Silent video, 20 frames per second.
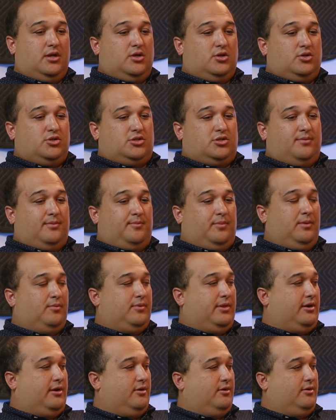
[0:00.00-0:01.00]
so many people
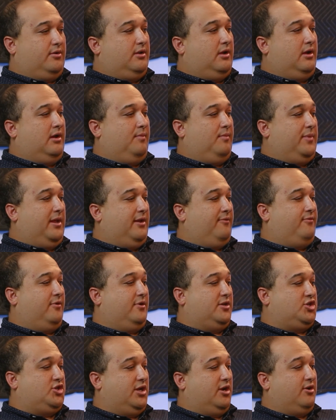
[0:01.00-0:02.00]
that are uh,
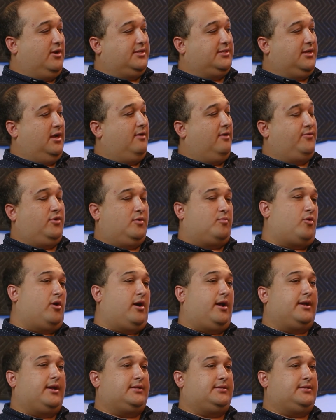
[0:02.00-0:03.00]
beneficiaries of your
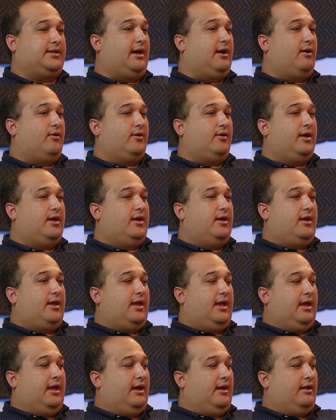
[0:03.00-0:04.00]
products now,
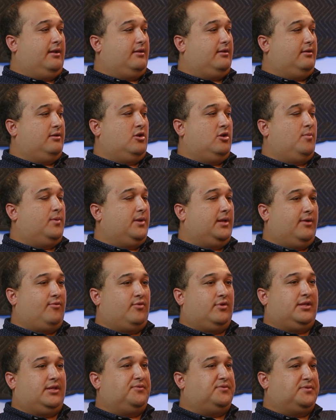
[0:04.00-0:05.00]
and nobody
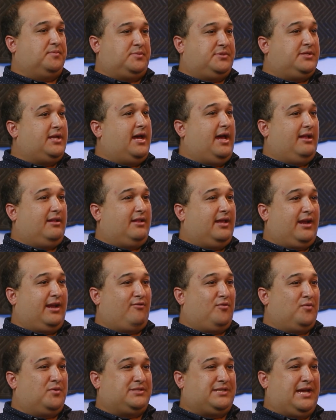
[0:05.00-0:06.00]
ever leaves upset. Like
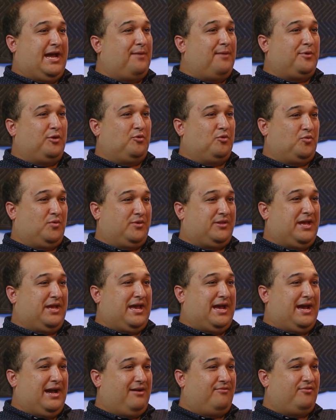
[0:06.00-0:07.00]
everyone's happy with what they
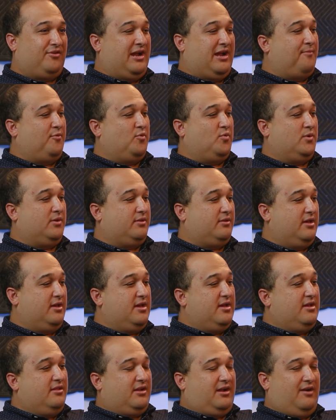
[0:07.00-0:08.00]
have. They're happy with
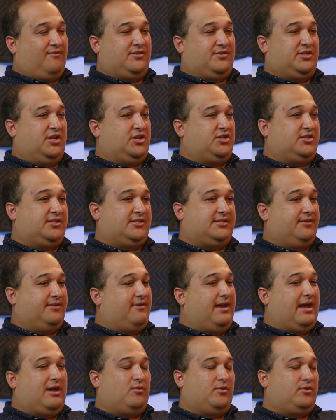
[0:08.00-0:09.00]
the conversations they've
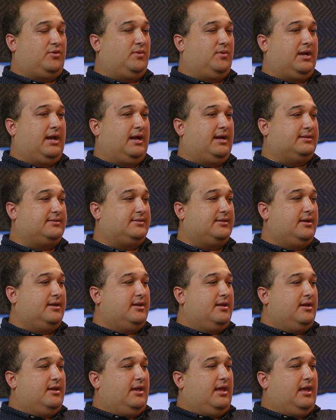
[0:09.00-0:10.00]
had with you guys,
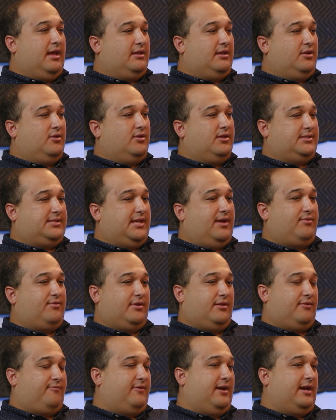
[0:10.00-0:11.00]
and you know that's
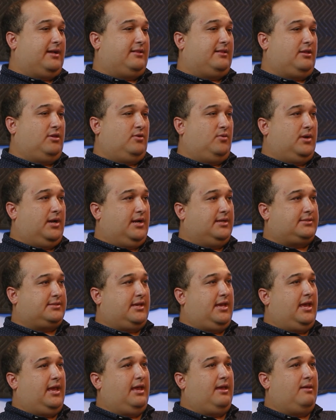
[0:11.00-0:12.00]
evident in the fact that you guys
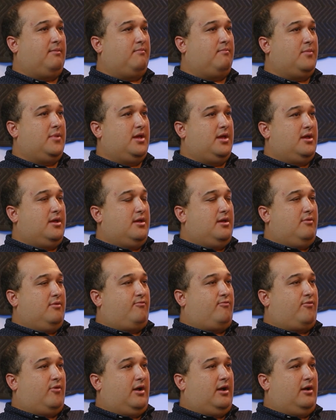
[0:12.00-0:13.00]
came
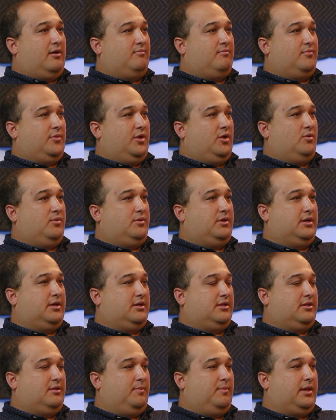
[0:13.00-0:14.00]
from you know
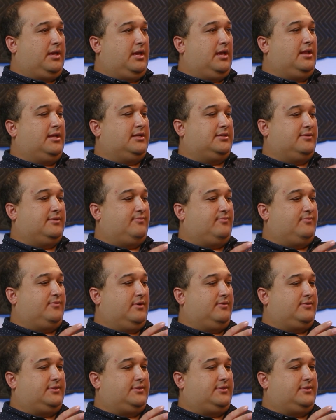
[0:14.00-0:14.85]
the the beginnings of, of